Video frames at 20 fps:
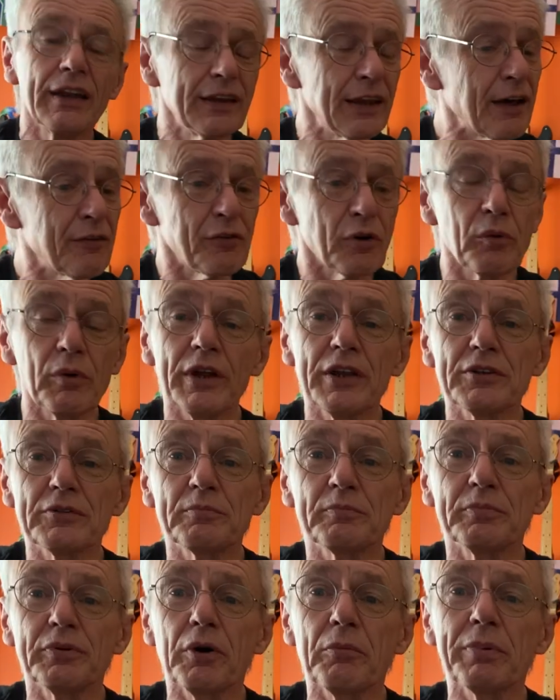level, it's
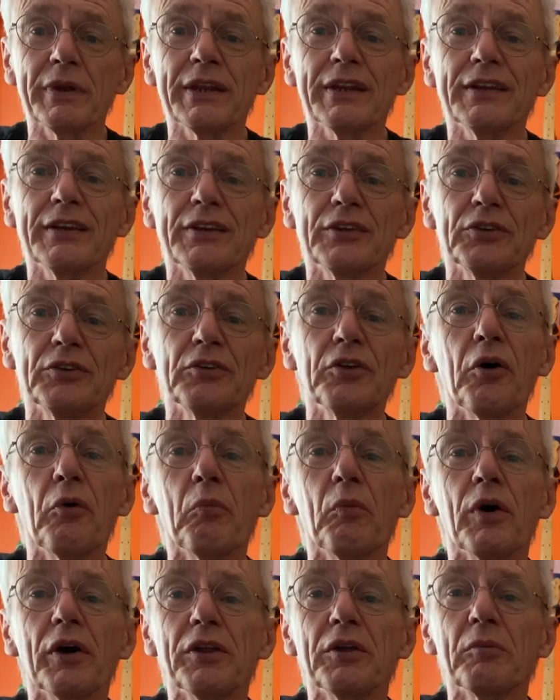probably
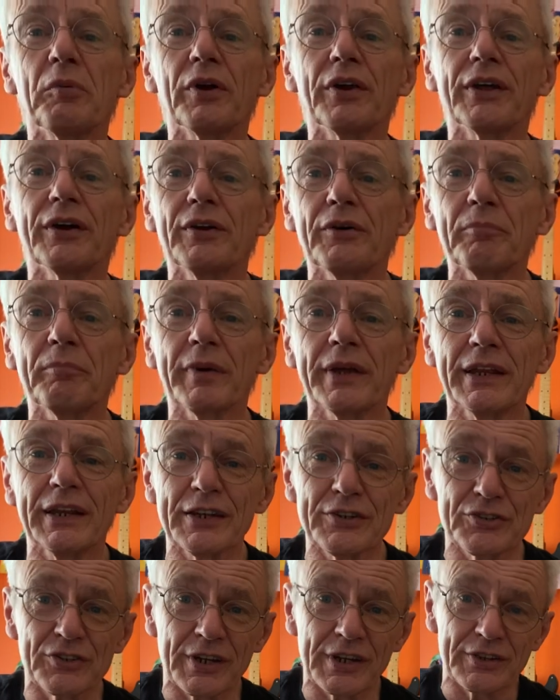not what you want to be
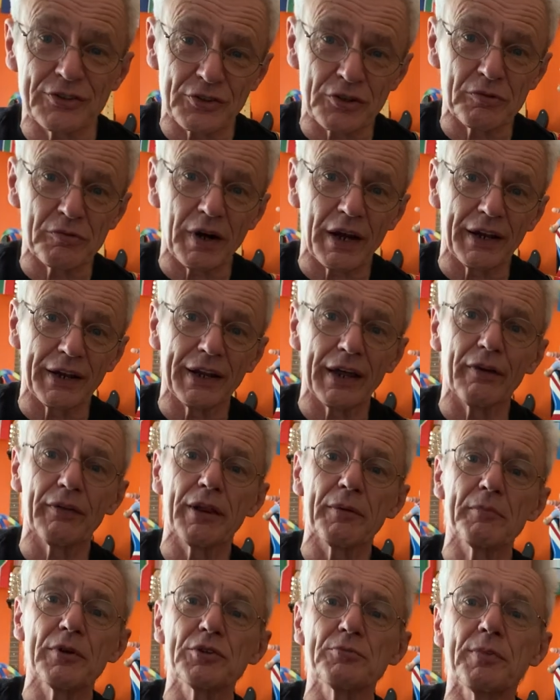listening to right now.
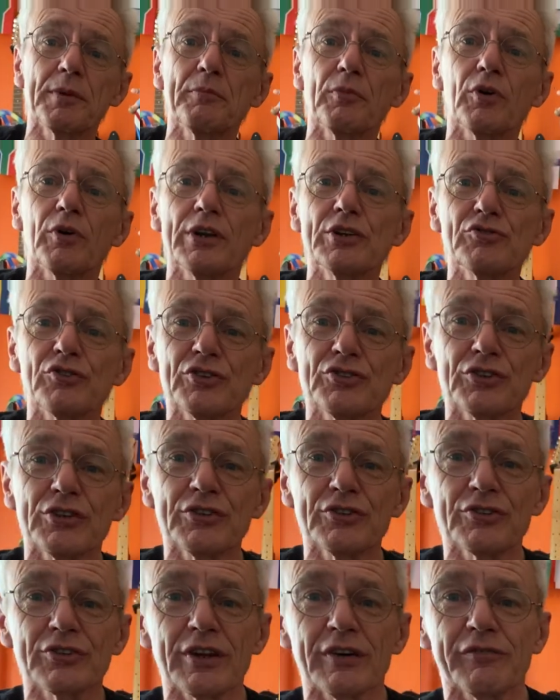There must be more
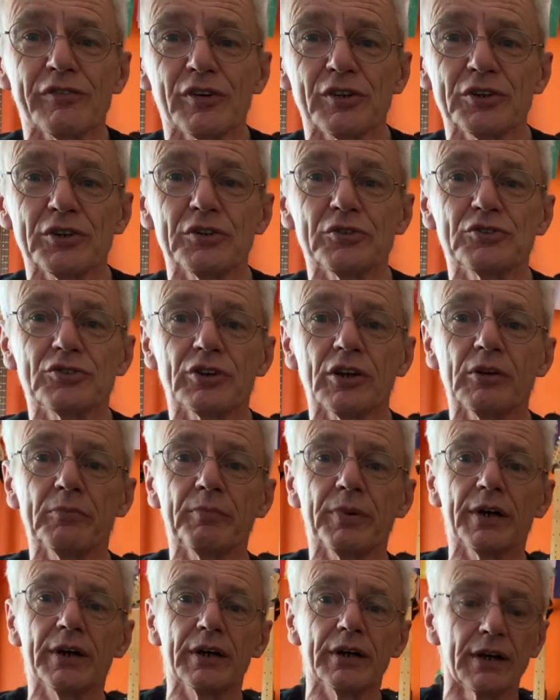interesting stuff on YouTube,
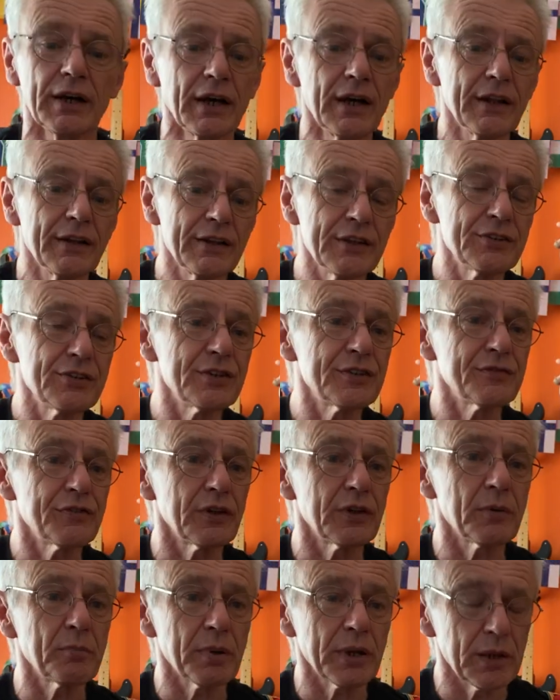but this is
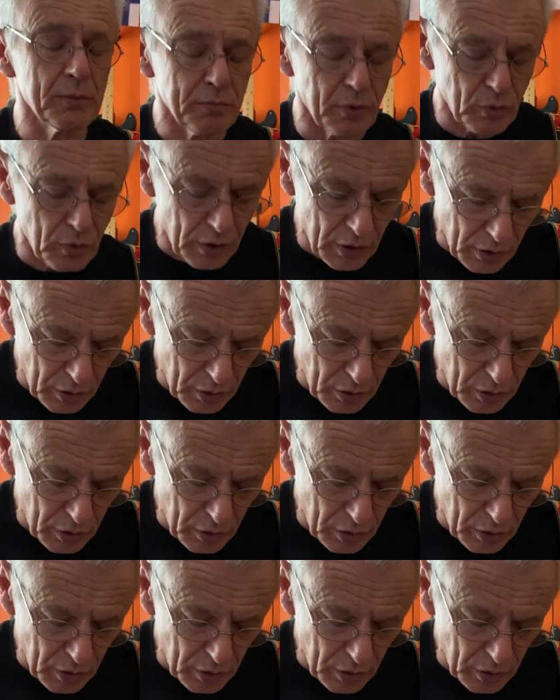for the people